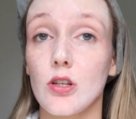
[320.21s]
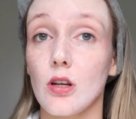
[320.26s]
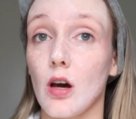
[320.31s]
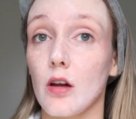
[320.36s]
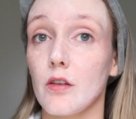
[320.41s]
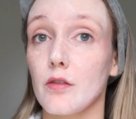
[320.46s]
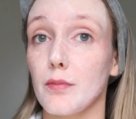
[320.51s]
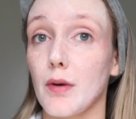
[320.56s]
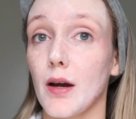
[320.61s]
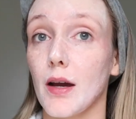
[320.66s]
a
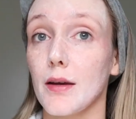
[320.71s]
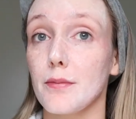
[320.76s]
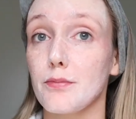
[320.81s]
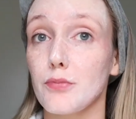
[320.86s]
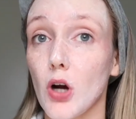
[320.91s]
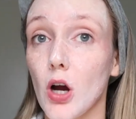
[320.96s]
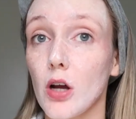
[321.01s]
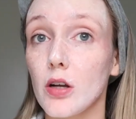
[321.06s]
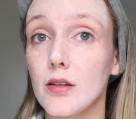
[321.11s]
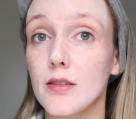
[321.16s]
lot of my
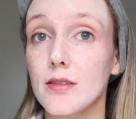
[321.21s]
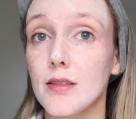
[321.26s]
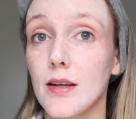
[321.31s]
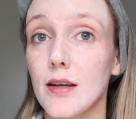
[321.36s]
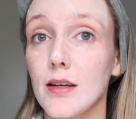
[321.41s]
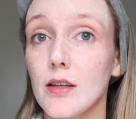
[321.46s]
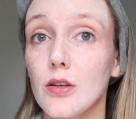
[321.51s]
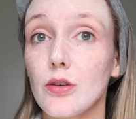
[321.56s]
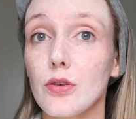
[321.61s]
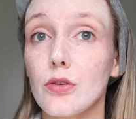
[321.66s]
products that I
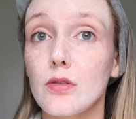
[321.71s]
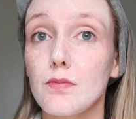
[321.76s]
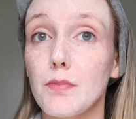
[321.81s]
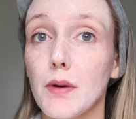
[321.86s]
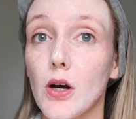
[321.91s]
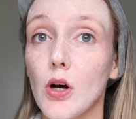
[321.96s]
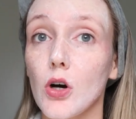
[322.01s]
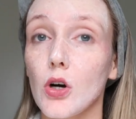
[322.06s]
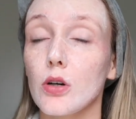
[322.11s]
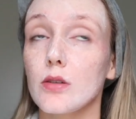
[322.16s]
use
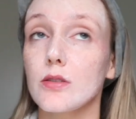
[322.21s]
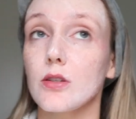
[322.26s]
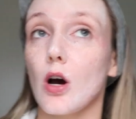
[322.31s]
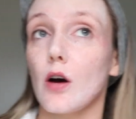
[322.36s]
because